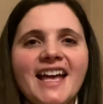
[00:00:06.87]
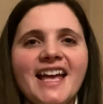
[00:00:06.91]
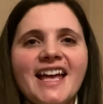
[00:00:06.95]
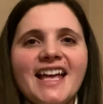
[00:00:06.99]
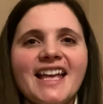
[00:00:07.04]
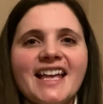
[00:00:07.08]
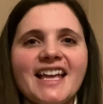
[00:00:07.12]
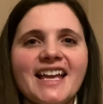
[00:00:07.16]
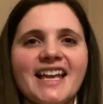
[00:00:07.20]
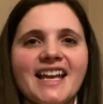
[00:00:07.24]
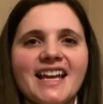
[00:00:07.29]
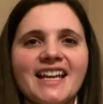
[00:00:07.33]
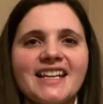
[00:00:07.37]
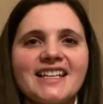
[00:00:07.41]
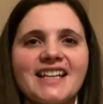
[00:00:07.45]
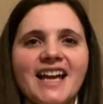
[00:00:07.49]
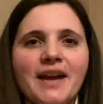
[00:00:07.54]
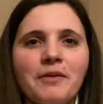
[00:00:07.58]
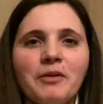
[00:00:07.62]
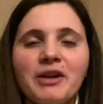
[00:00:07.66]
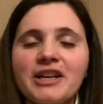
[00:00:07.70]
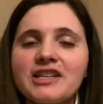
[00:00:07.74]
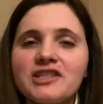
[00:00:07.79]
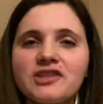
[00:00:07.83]
And I
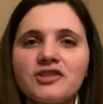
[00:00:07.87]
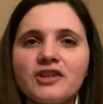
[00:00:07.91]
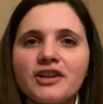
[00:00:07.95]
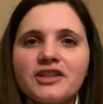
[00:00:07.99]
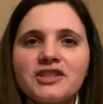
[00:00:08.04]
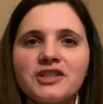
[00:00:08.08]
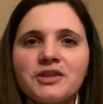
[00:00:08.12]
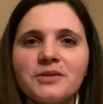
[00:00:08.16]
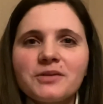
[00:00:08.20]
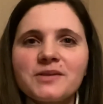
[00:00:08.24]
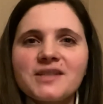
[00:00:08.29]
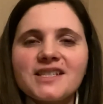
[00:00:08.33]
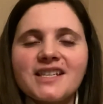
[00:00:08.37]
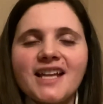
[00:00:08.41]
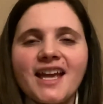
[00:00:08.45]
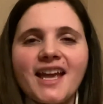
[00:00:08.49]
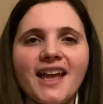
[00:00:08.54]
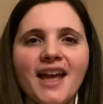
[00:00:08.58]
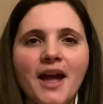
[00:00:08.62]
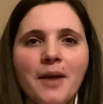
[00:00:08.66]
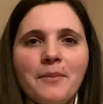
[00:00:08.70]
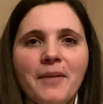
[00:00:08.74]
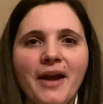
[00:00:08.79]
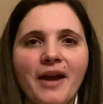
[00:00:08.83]
wanted to talk to you today
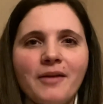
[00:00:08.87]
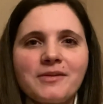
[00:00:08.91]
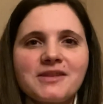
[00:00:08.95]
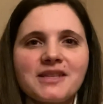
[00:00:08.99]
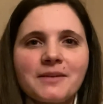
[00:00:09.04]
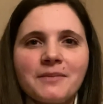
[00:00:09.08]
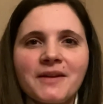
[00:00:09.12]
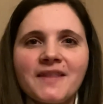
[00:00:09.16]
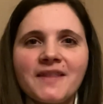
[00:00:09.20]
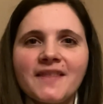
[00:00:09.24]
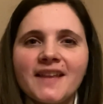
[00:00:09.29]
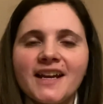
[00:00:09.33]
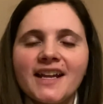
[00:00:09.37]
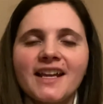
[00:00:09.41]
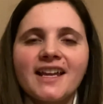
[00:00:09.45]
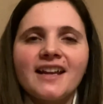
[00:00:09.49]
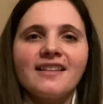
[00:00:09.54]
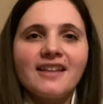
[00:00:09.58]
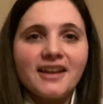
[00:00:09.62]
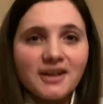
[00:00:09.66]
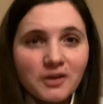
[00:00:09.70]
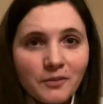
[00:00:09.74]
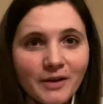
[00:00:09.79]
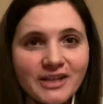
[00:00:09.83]
about something that I get a lot
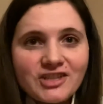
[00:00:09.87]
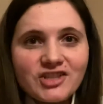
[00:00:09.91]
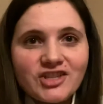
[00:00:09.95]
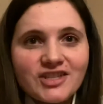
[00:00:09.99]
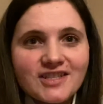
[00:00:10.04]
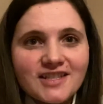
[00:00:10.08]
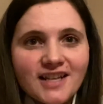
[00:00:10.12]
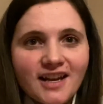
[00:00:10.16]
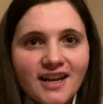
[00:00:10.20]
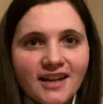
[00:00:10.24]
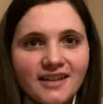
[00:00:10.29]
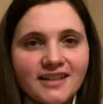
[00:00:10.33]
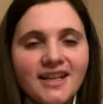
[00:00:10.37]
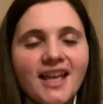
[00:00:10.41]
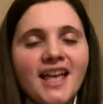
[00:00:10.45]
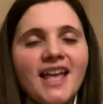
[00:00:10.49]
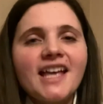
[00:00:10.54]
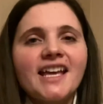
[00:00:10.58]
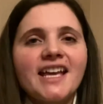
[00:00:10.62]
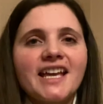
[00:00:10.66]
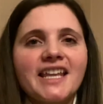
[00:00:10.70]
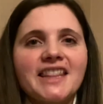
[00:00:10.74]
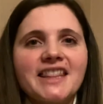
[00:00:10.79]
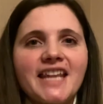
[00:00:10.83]
of questions on,
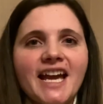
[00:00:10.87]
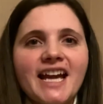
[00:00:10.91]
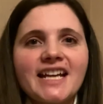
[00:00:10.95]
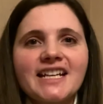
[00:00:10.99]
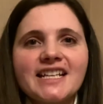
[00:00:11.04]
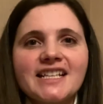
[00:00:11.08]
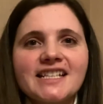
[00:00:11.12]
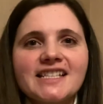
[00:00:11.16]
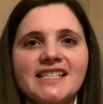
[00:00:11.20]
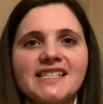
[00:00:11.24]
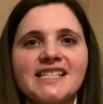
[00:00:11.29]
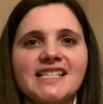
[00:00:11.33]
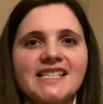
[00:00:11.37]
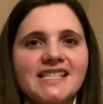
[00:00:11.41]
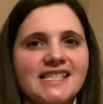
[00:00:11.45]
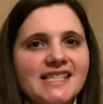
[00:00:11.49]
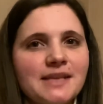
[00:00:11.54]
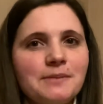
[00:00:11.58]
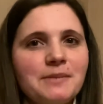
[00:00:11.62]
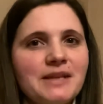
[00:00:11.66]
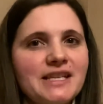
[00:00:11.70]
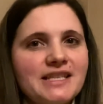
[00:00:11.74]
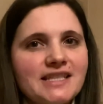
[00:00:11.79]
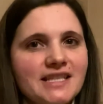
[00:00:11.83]
and that is
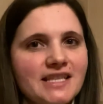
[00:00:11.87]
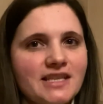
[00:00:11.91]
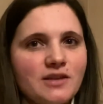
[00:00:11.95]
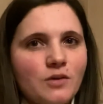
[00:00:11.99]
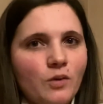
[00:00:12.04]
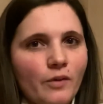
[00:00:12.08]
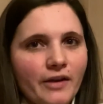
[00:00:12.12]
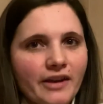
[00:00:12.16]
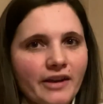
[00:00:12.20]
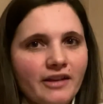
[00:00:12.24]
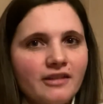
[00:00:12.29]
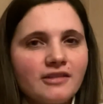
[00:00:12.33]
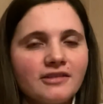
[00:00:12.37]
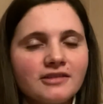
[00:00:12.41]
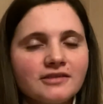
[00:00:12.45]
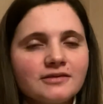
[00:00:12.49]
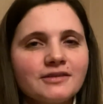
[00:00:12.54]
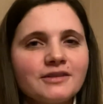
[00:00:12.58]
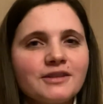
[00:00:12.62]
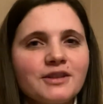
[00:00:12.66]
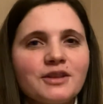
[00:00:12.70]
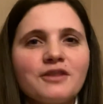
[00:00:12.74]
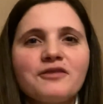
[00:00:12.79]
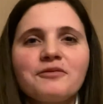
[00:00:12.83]
CBD oil.
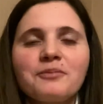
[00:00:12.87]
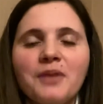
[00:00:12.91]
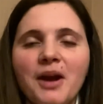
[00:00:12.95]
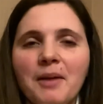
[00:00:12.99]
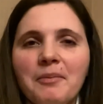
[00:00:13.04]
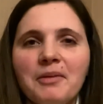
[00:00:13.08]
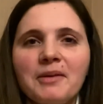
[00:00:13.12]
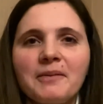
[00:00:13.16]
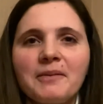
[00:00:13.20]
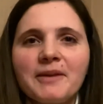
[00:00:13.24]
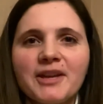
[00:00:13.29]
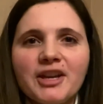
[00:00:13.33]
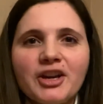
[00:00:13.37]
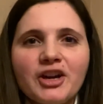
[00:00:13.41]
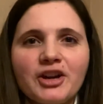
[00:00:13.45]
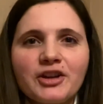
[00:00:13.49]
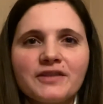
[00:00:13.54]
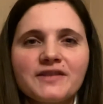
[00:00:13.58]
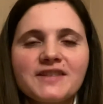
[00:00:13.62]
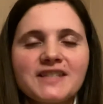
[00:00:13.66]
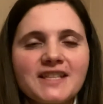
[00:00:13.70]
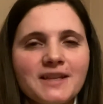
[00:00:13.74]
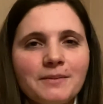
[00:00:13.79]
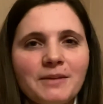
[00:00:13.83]
You've probably heard of
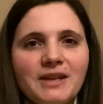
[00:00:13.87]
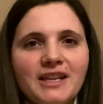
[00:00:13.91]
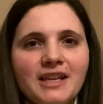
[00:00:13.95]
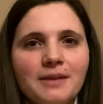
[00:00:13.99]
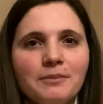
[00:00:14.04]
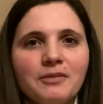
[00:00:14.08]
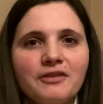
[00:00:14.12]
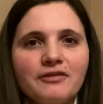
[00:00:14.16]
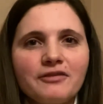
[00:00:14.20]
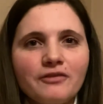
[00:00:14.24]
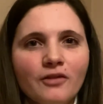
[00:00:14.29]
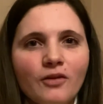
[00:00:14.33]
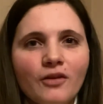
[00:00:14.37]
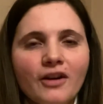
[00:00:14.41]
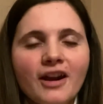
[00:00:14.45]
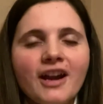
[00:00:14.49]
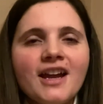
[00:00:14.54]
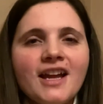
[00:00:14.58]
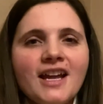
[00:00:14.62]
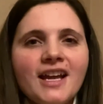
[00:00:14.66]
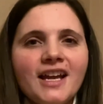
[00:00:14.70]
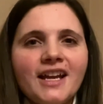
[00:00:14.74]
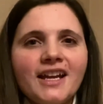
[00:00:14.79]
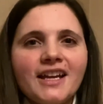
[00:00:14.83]
CBD before.
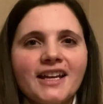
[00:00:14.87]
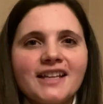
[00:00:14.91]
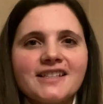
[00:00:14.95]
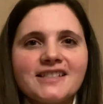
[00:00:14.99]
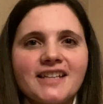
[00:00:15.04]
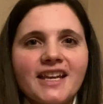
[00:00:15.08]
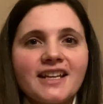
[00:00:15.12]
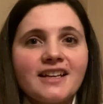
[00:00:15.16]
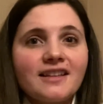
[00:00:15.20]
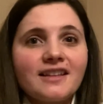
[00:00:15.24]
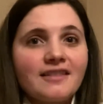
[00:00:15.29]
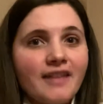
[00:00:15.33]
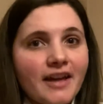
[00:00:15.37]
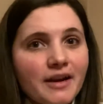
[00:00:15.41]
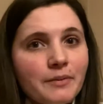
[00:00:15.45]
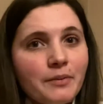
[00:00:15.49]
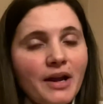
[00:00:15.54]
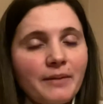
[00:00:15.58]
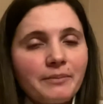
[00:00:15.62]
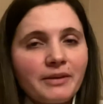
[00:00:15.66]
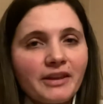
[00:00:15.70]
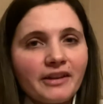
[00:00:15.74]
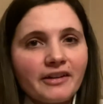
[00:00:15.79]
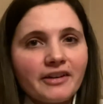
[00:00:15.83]
It's gained a lot of
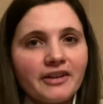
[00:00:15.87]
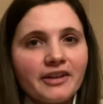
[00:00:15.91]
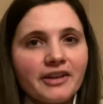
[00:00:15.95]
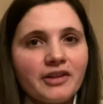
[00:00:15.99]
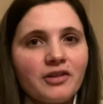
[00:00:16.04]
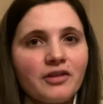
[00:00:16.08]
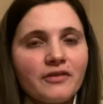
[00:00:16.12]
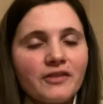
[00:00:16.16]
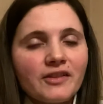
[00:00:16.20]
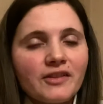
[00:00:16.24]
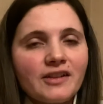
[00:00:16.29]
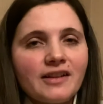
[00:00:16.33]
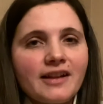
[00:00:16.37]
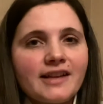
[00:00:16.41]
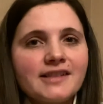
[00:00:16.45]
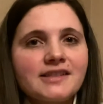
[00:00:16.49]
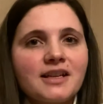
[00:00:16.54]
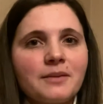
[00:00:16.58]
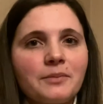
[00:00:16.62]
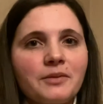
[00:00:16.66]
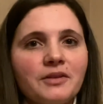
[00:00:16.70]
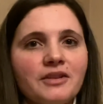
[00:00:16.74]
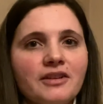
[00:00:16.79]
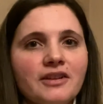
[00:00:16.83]
popularity over the last
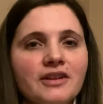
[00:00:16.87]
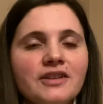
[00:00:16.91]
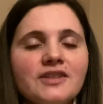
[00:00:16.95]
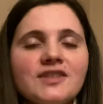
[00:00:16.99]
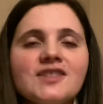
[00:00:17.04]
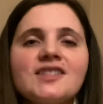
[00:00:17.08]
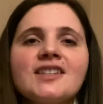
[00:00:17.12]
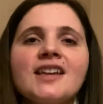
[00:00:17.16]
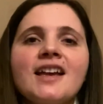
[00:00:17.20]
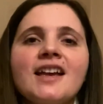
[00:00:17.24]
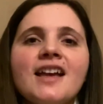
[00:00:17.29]
couple of years.